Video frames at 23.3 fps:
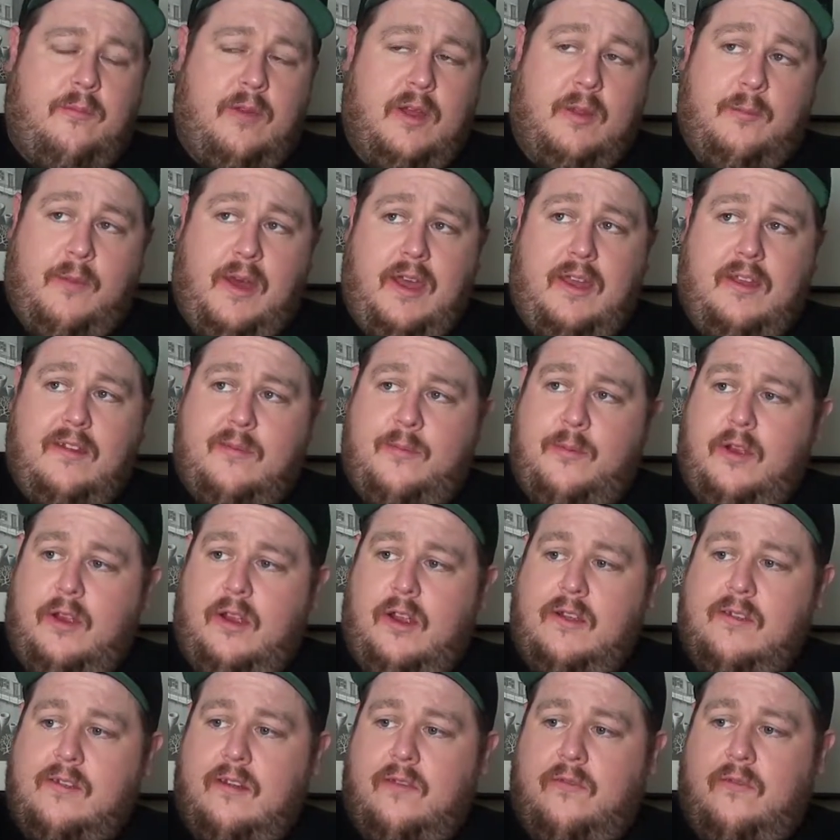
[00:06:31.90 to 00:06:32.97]
in my
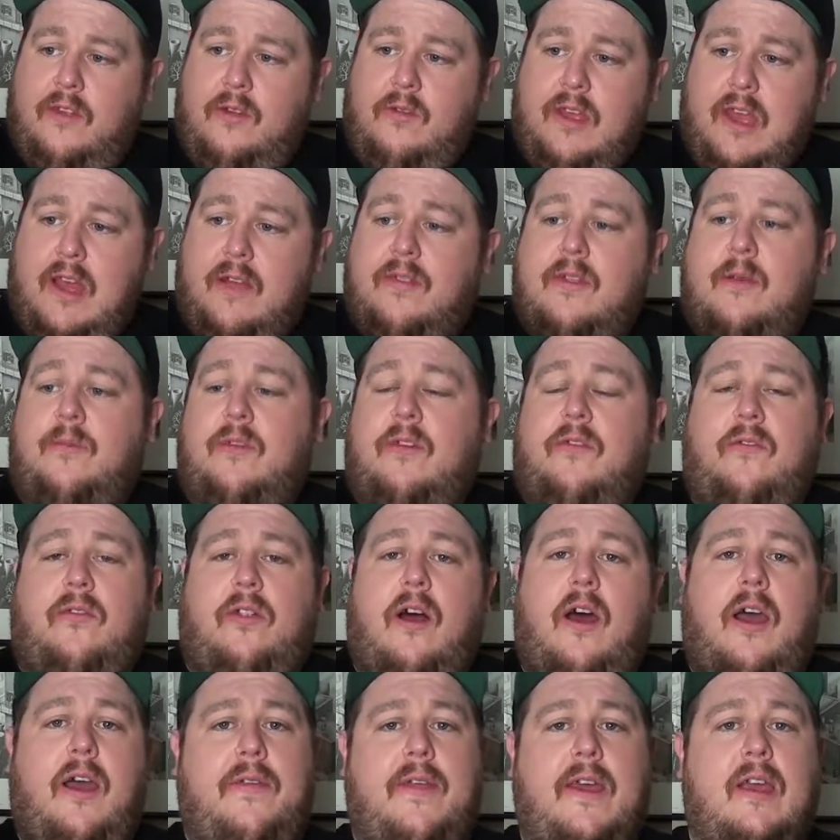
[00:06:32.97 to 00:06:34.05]
experience, if you get them to
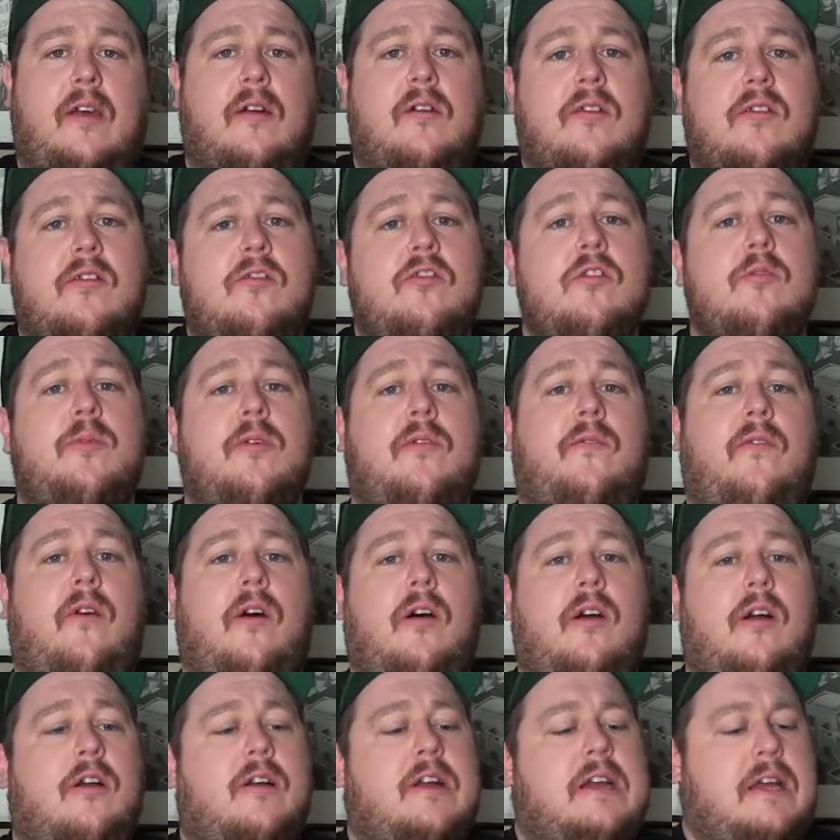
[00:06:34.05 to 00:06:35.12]
fly, they go super
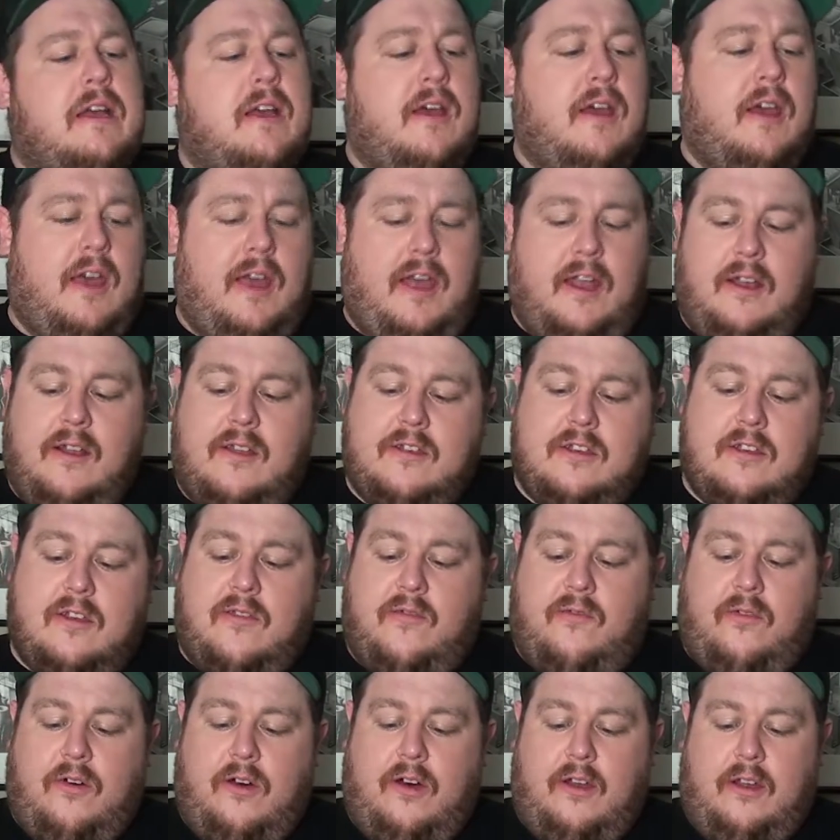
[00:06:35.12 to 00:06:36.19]
far, and it's
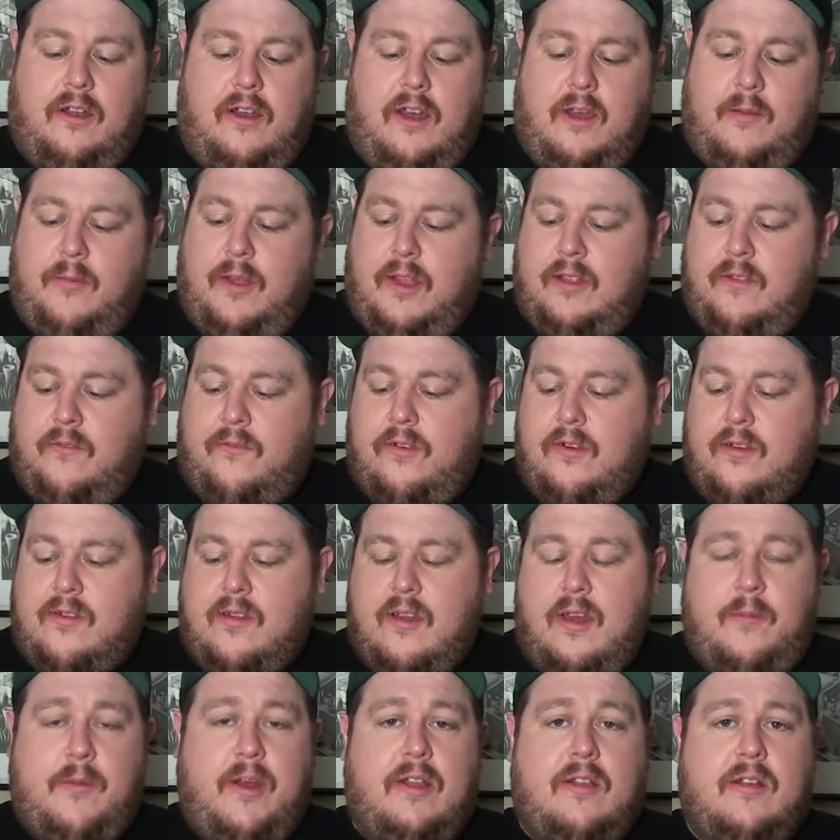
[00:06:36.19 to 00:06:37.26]
just fun. I mean, the first
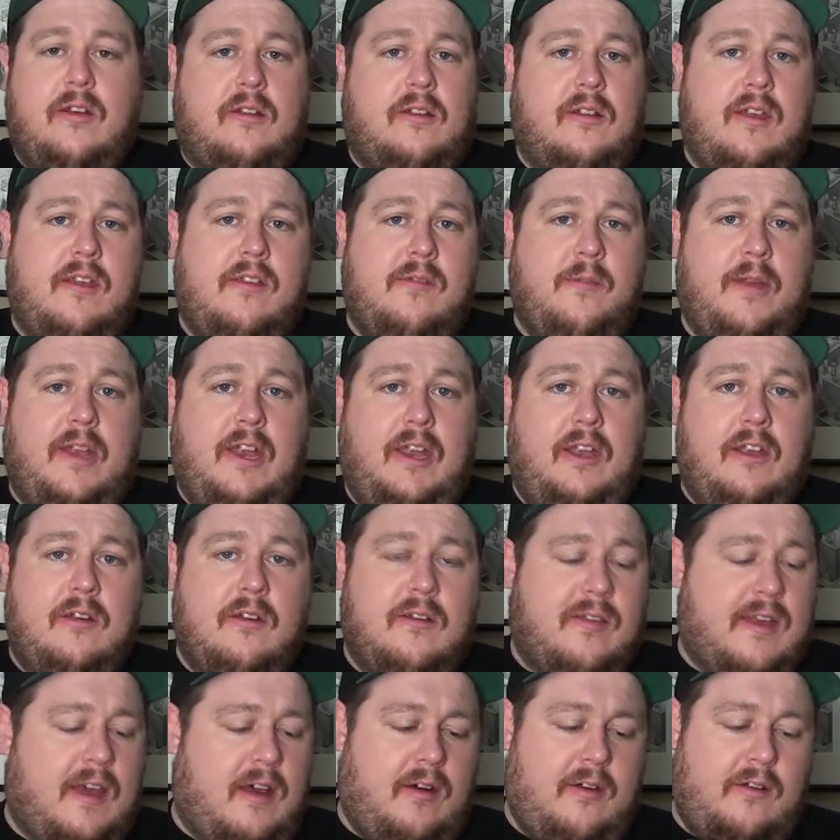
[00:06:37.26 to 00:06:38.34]
time I took these mini
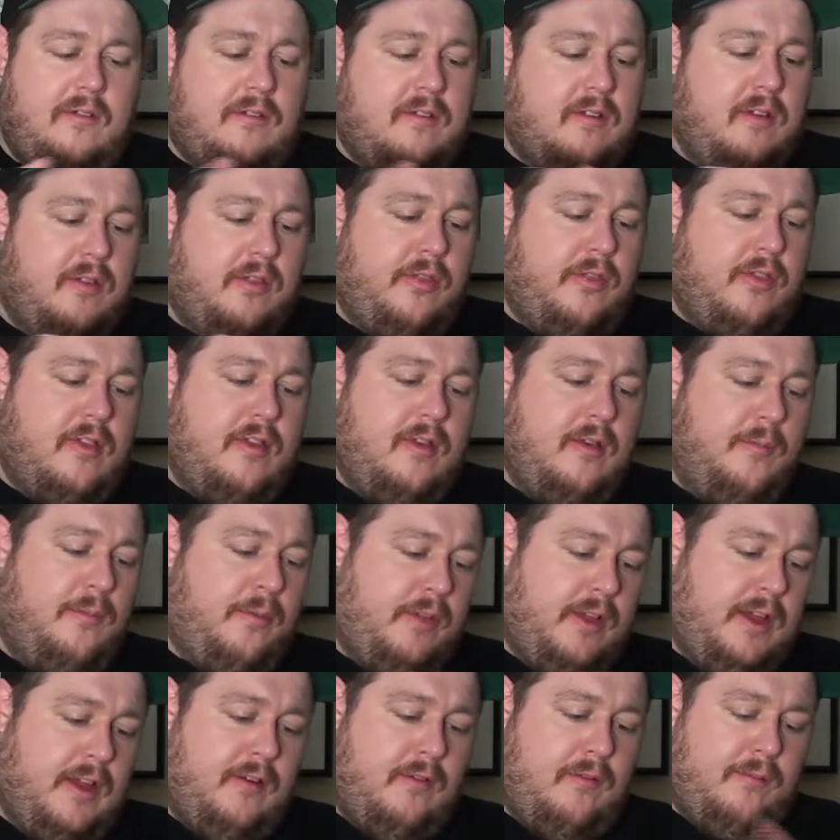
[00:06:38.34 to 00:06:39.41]
Nukes out to
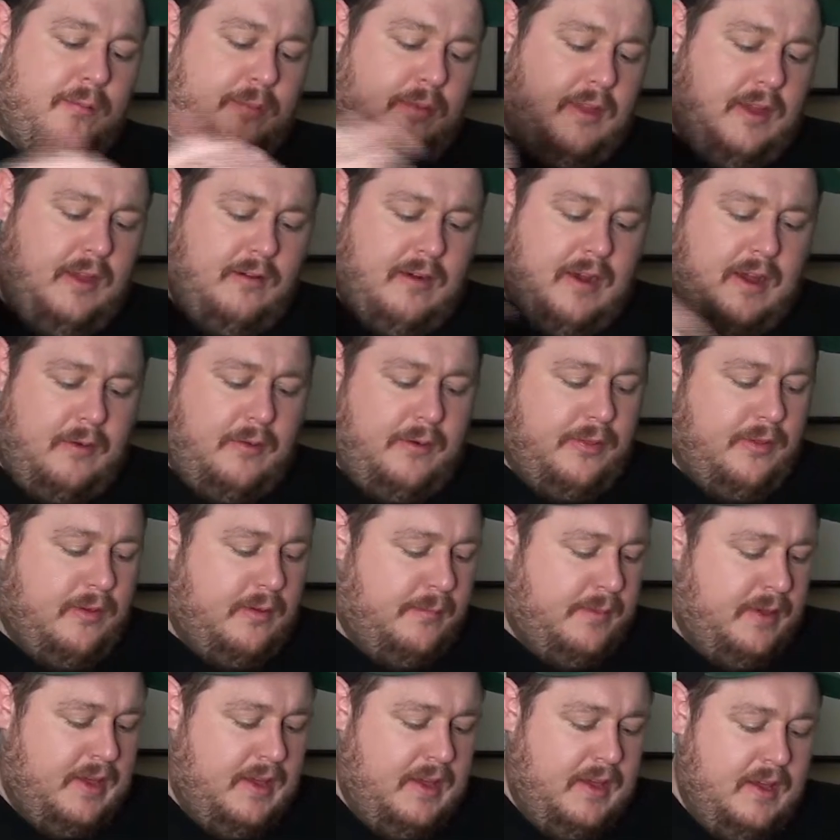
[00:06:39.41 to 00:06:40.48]
play around with
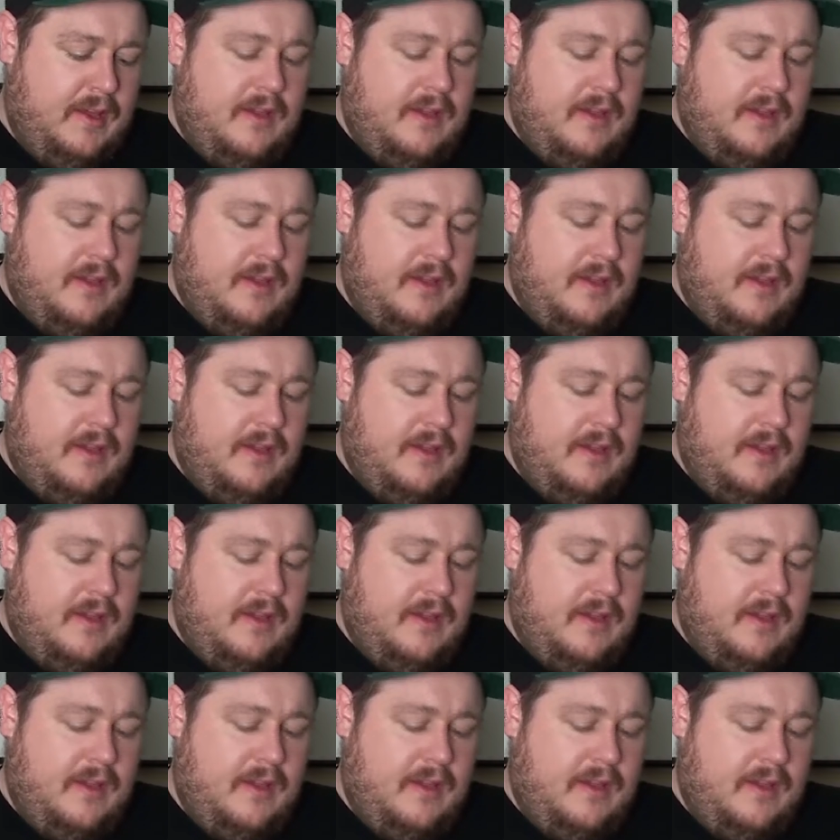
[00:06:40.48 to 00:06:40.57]
them,